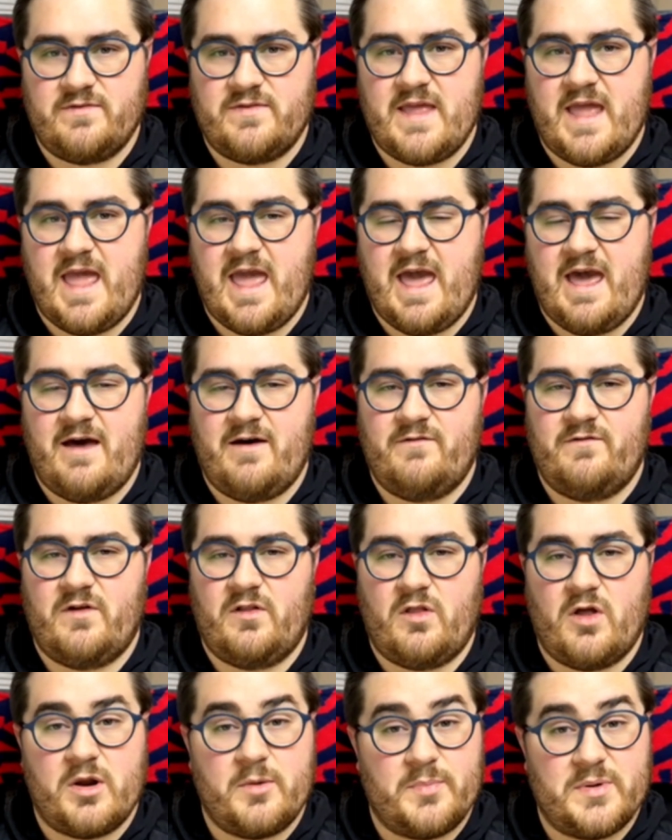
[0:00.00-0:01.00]
They have a
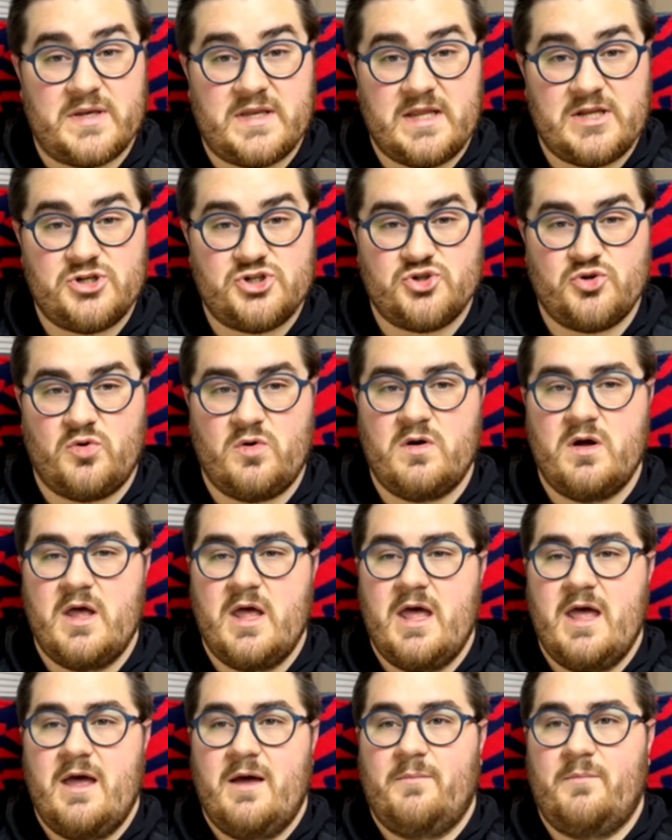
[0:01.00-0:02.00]
lot of potential,
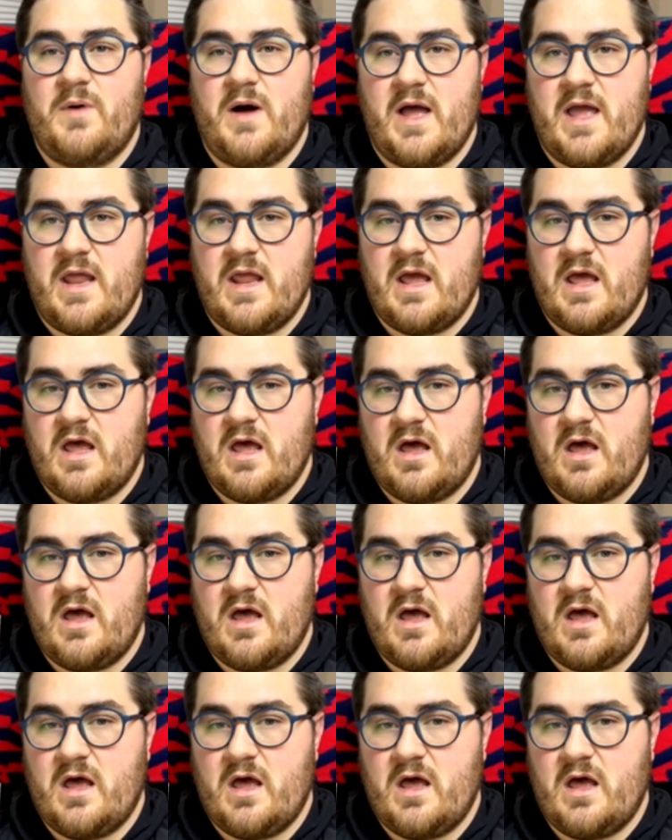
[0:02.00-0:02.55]
but